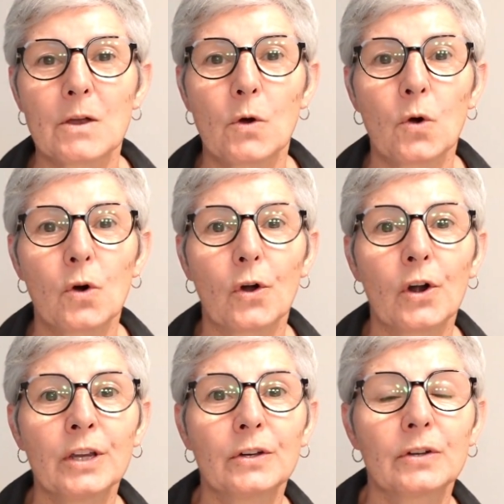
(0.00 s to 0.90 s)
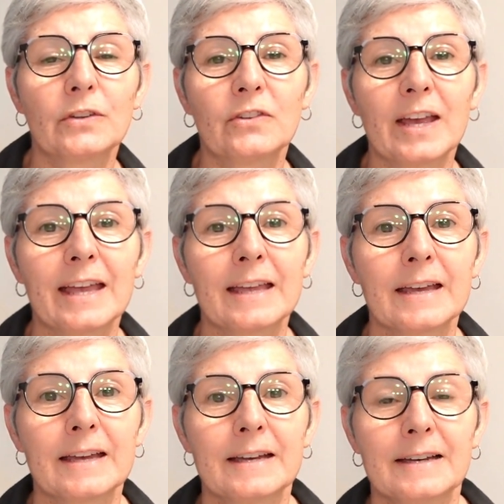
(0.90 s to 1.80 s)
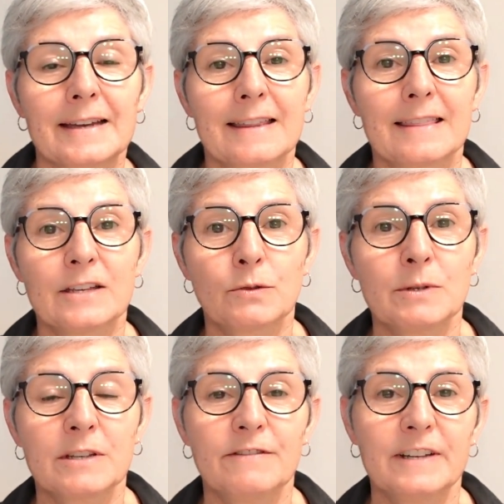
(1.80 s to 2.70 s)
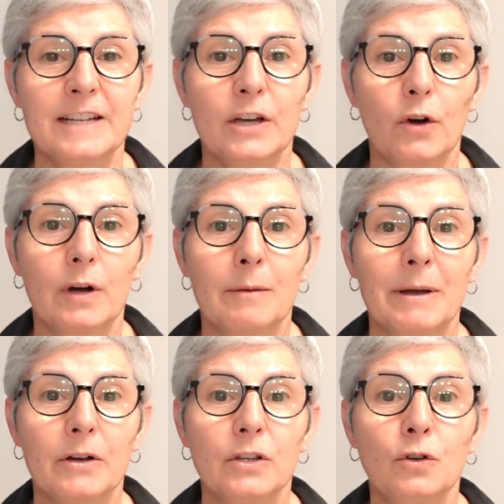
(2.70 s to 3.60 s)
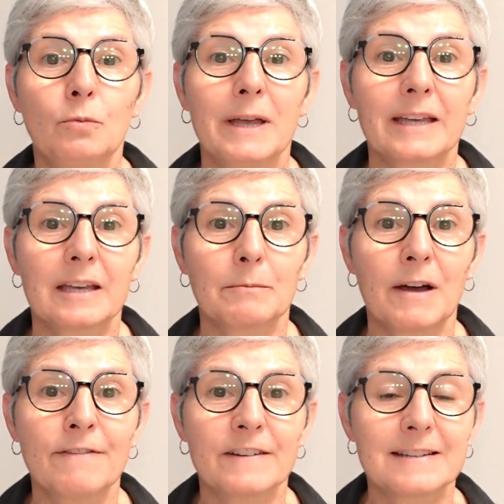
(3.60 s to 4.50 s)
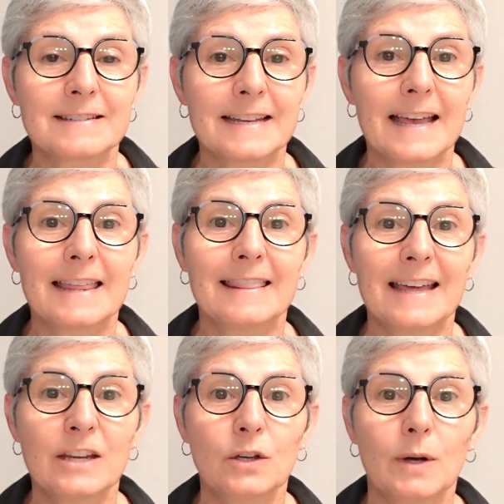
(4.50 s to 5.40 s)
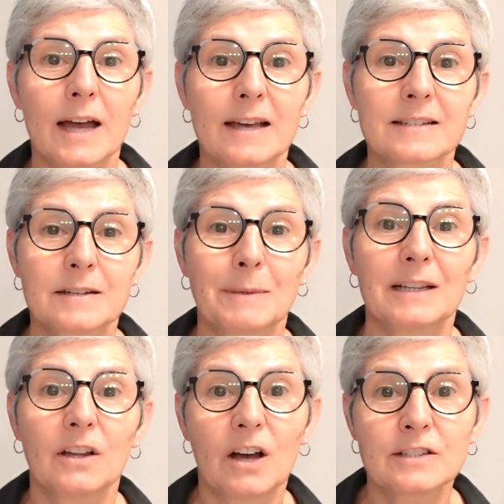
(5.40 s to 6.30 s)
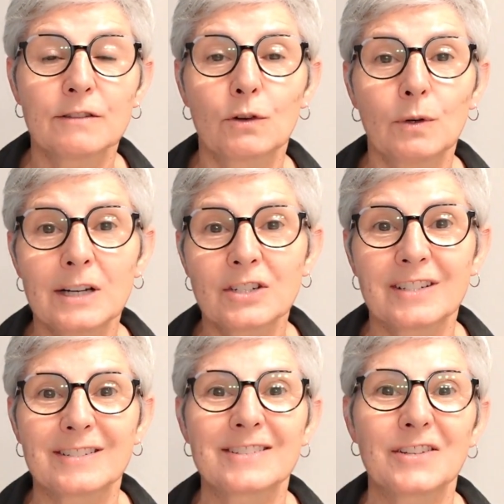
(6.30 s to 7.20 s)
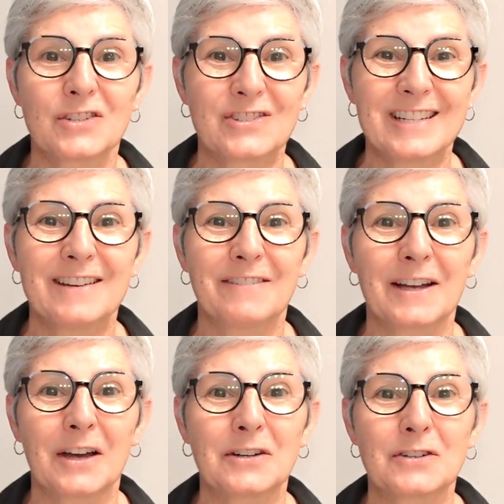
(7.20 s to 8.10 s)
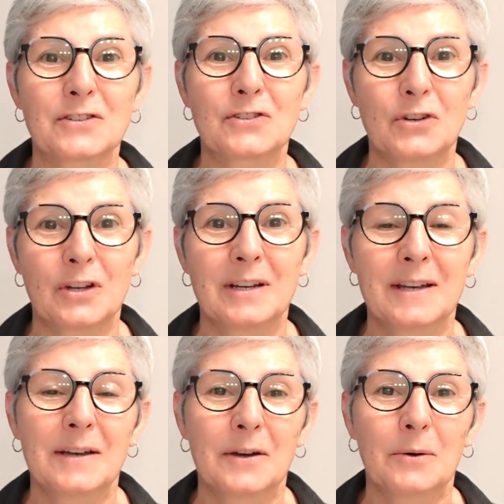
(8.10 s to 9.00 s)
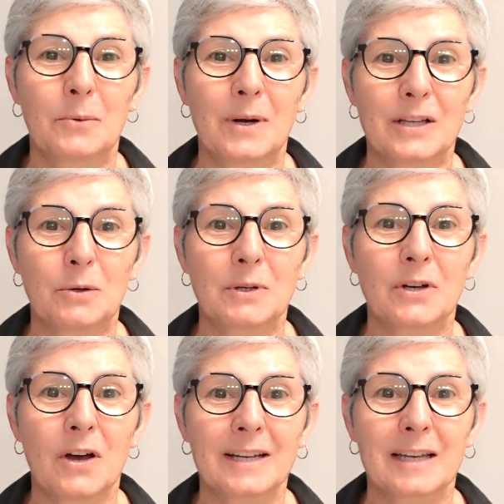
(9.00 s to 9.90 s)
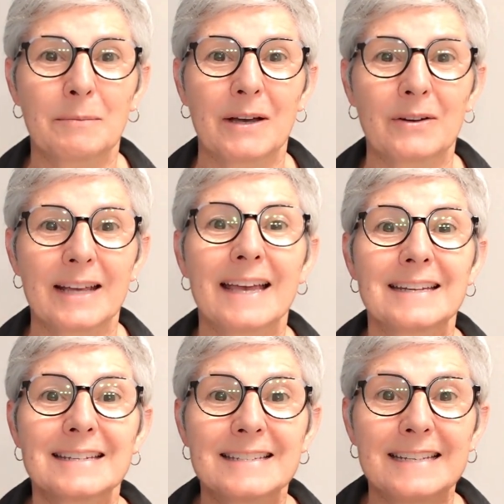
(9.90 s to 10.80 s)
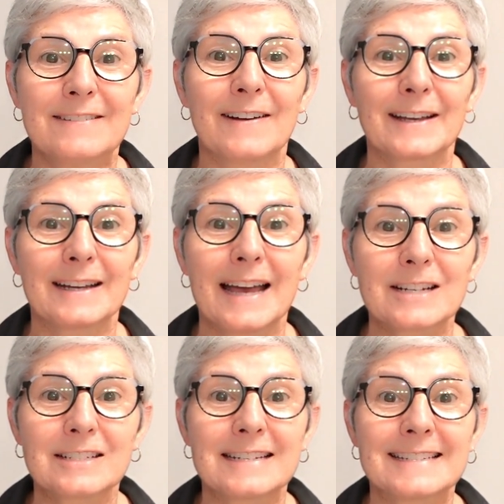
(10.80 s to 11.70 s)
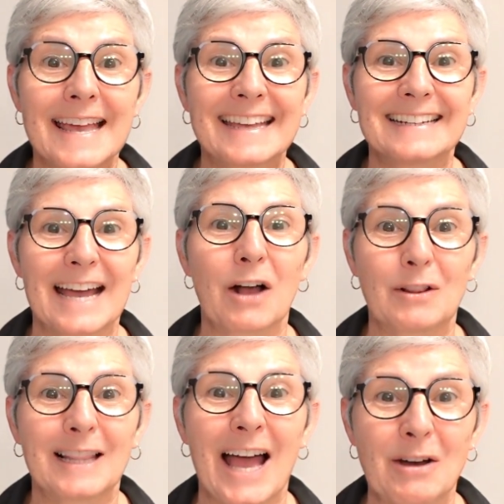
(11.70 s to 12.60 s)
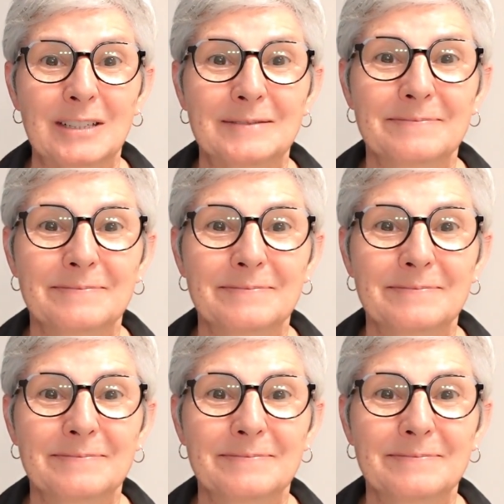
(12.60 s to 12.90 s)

Or you could say, this was a video about you making muffins, and then you asked me lots of questions to see if I understood what you were talking about and to see if I could actually say it out loud.